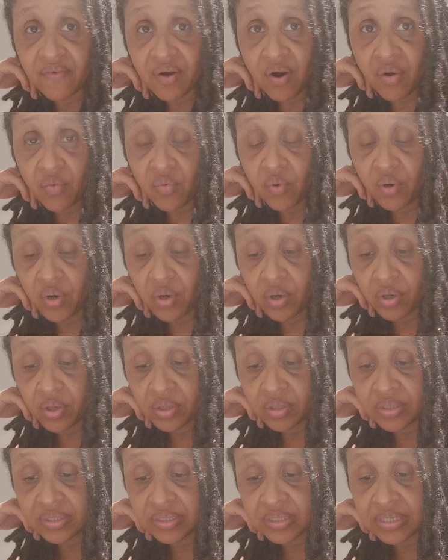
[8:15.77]
our
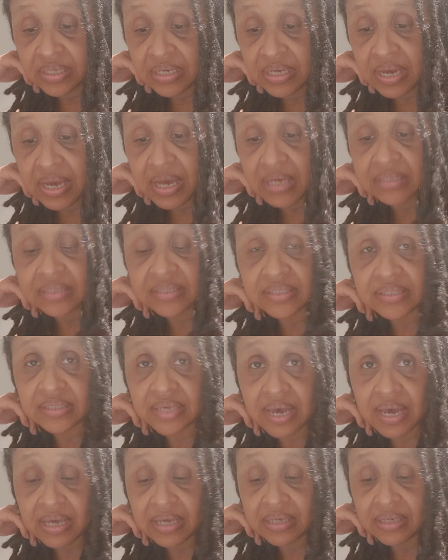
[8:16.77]
words in God's
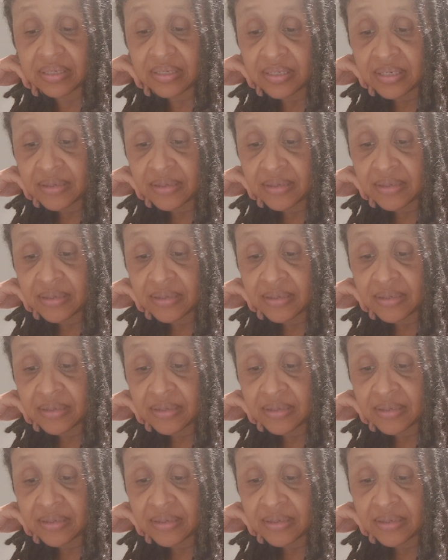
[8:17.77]
sight